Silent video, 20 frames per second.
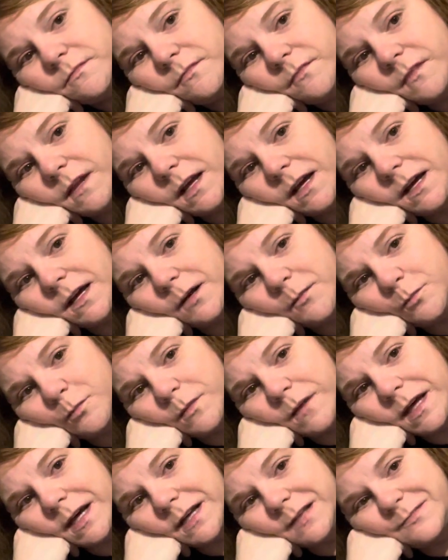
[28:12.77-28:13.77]
yeah,
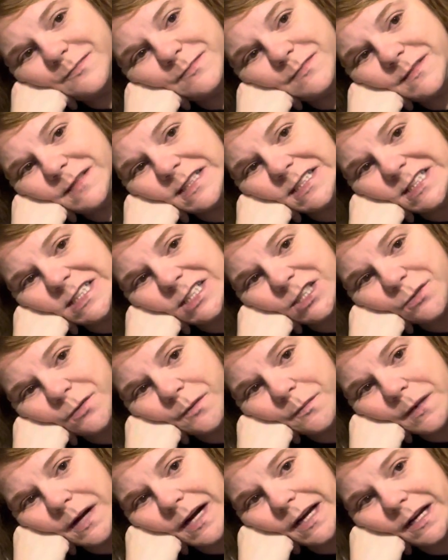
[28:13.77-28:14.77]
it just
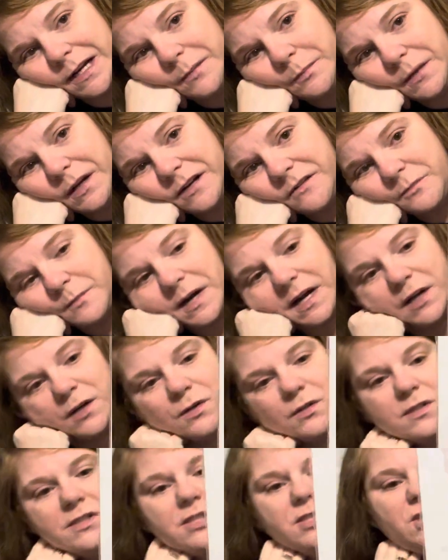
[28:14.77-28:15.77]
reminded me of my girls